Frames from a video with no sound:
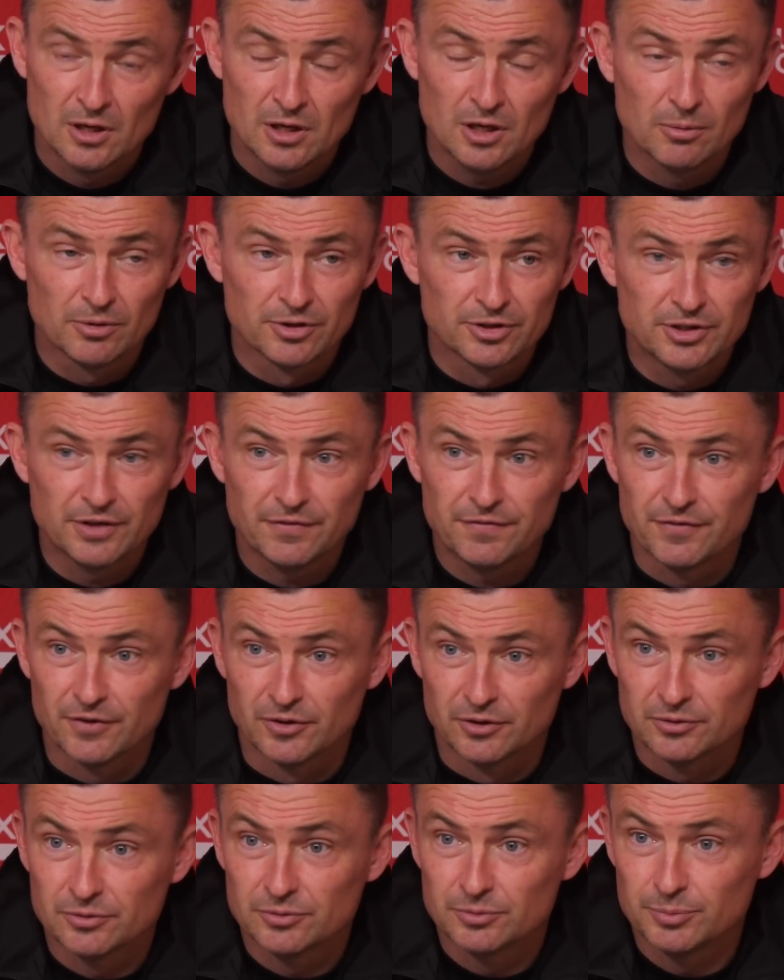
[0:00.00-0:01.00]
You know, they're
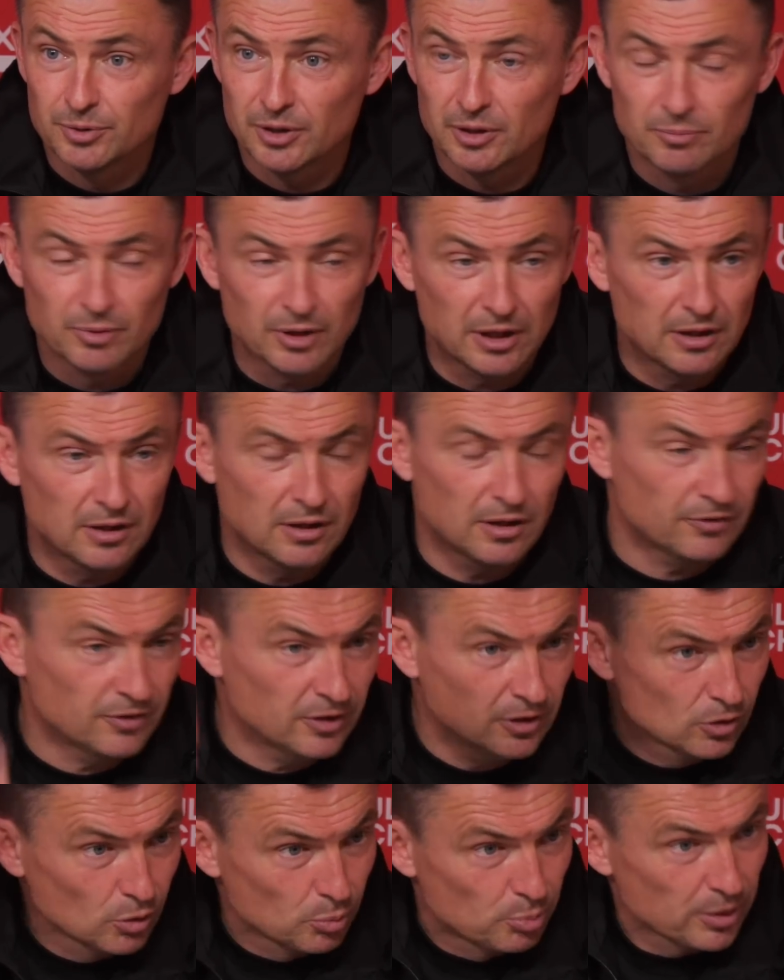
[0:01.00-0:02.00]
different, but I
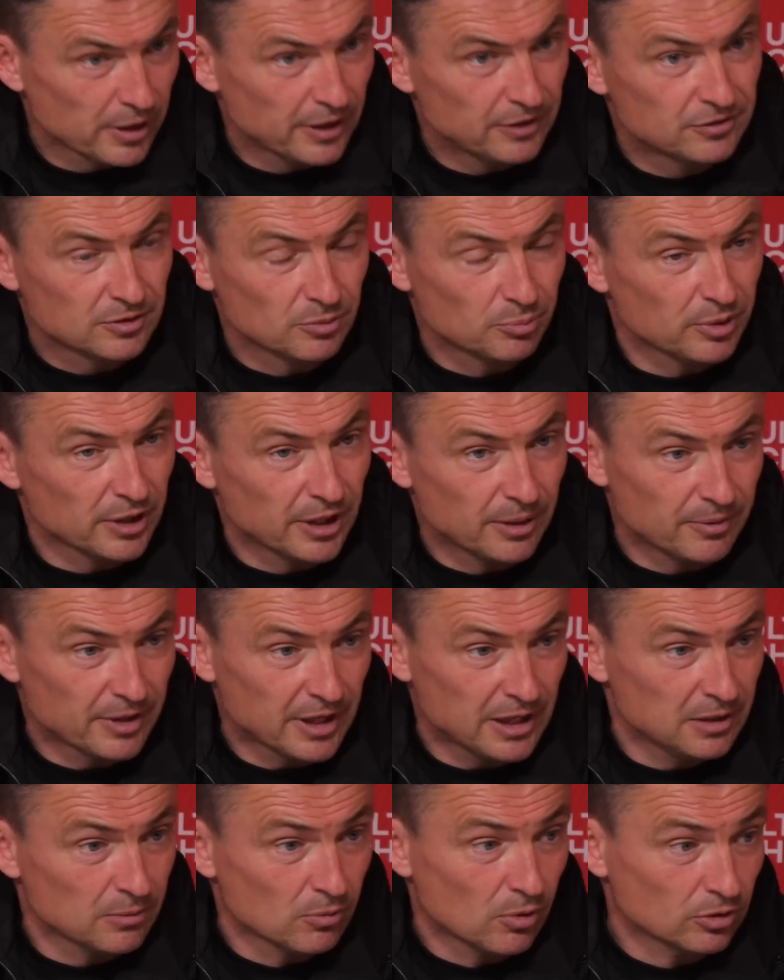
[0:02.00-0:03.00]
think good players can play with
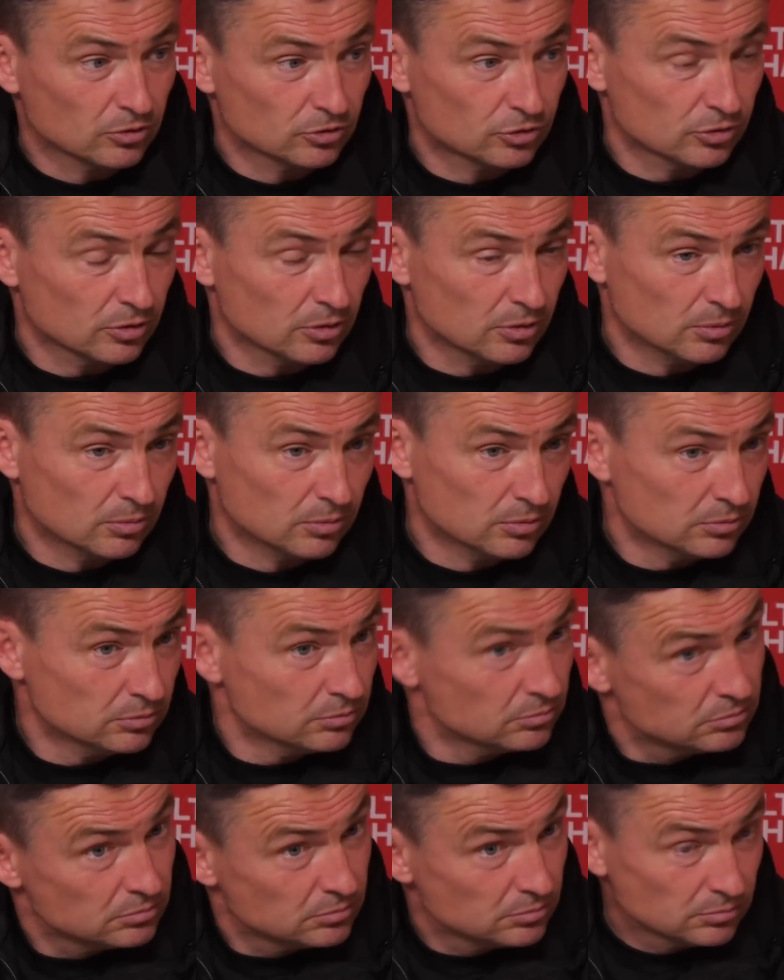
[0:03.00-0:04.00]
anyone, so
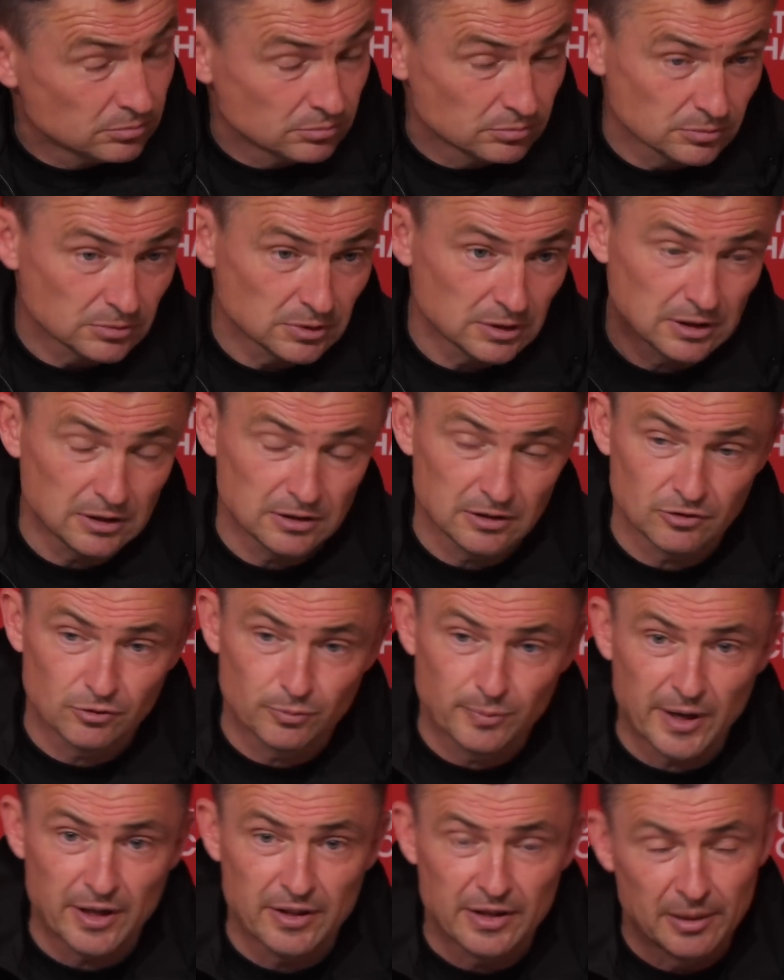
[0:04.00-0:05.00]
I'd
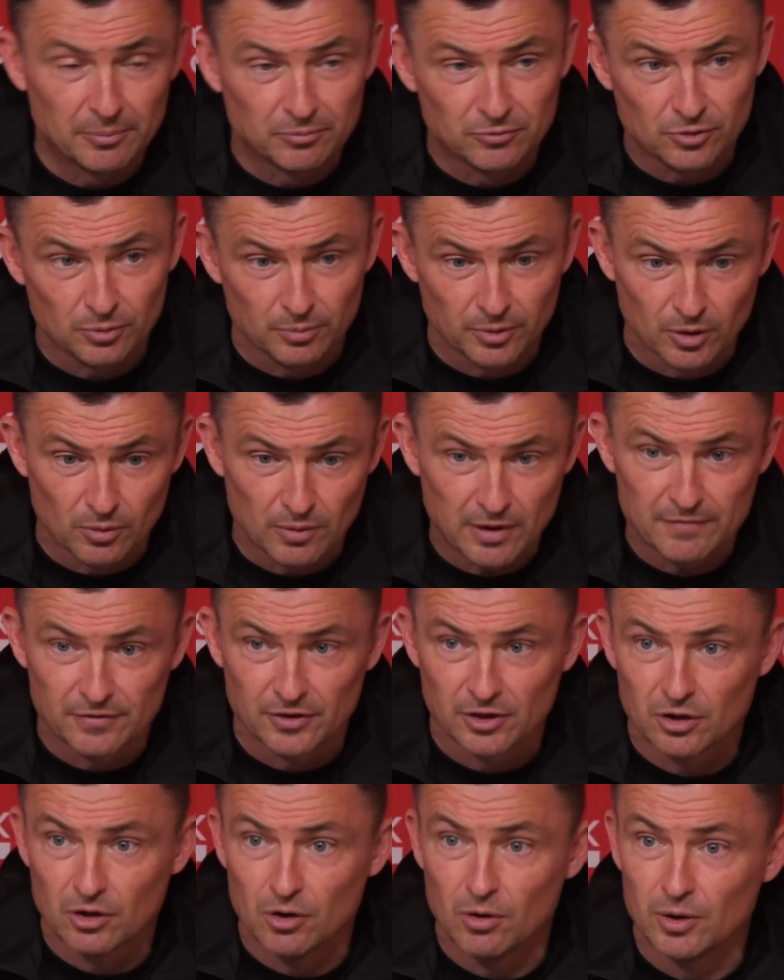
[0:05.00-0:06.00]
expect them to be
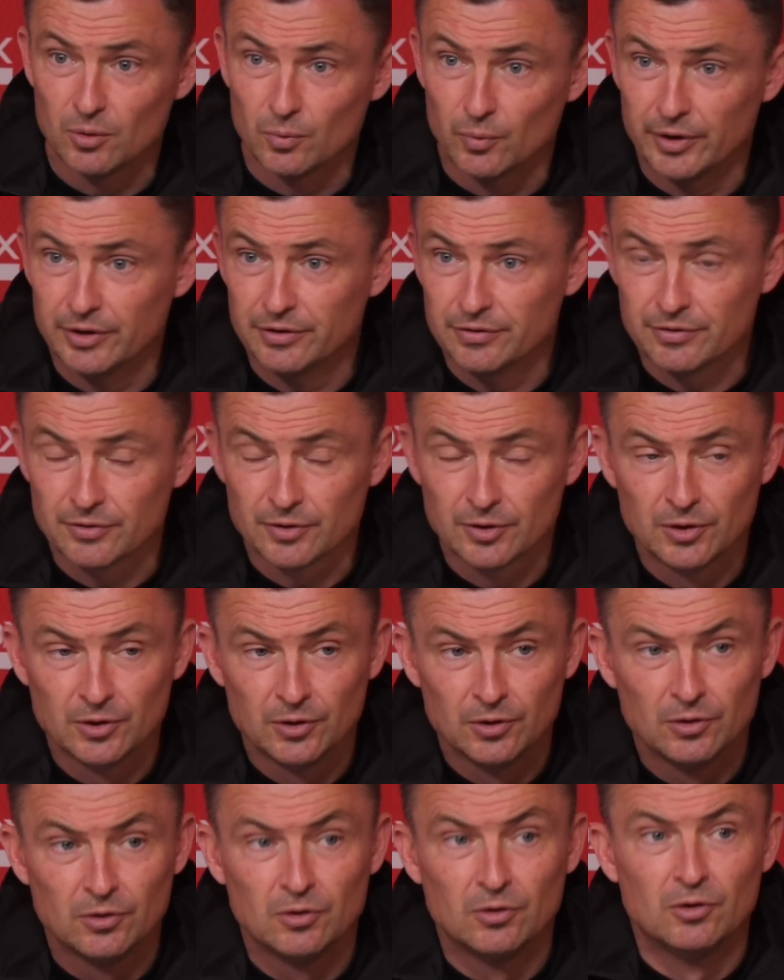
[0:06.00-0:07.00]
whoever they're going with,
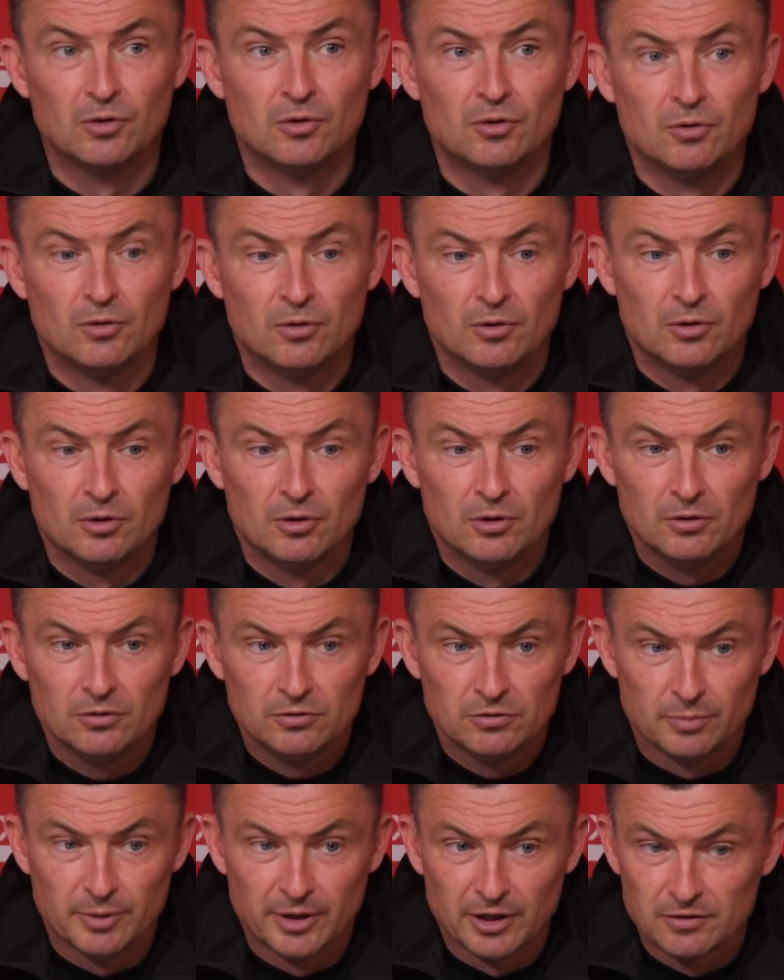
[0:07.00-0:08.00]

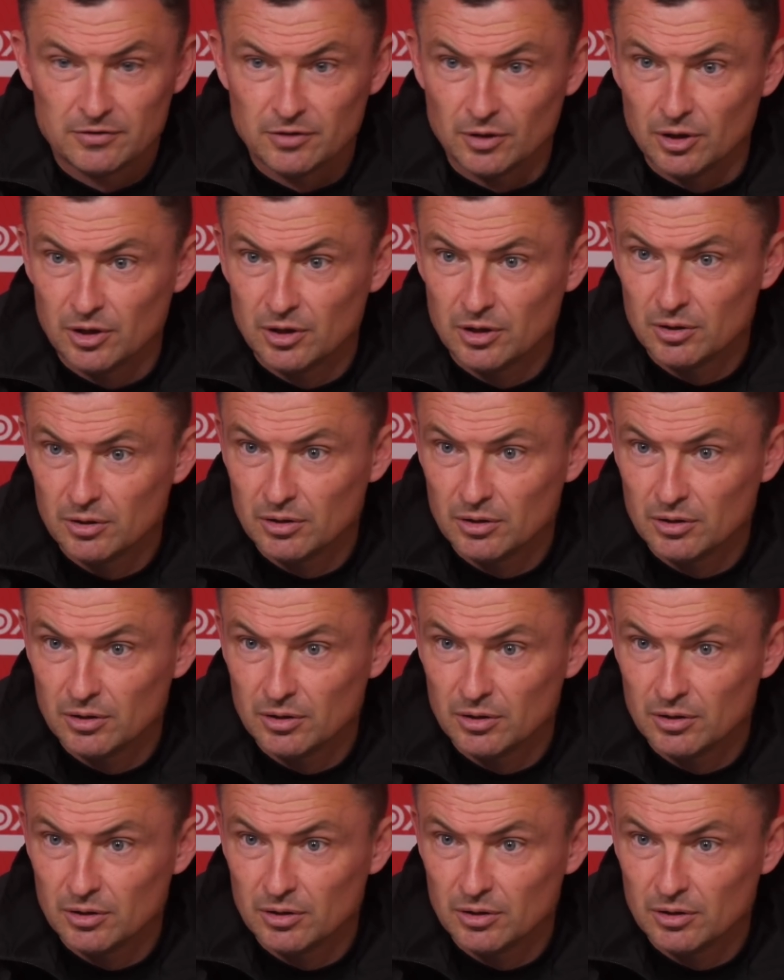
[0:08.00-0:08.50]
to be able to